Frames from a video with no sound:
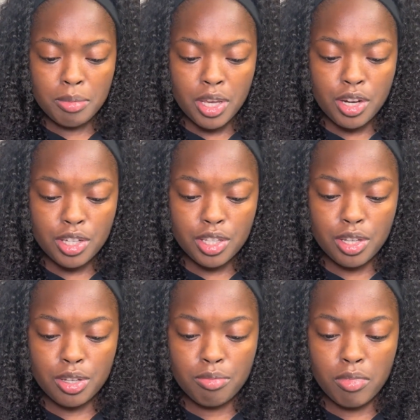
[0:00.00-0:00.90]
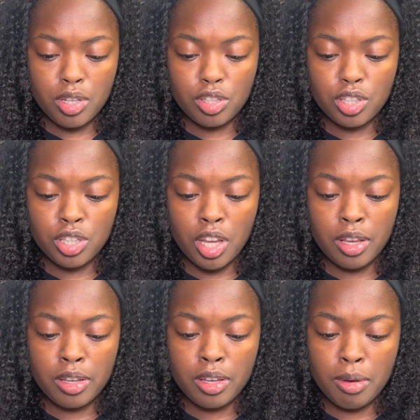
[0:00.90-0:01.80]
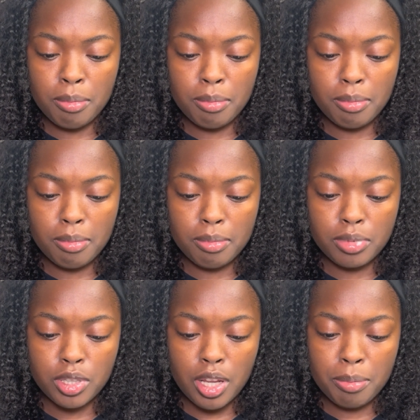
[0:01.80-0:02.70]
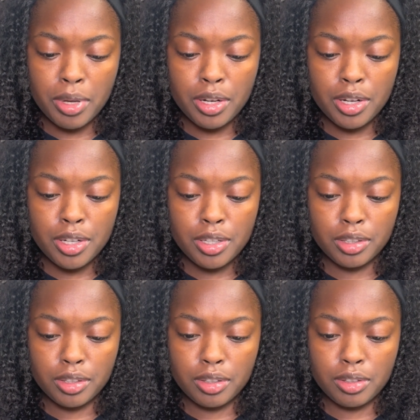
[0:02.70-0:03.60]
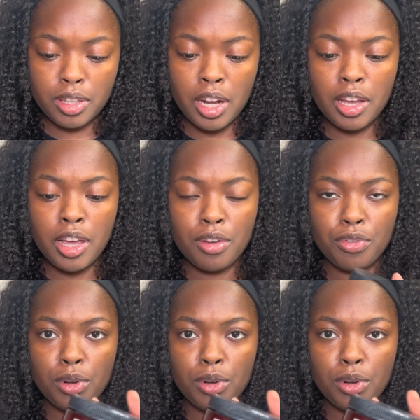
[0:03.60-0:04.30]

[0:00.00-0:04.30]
Here's some shea butter that I got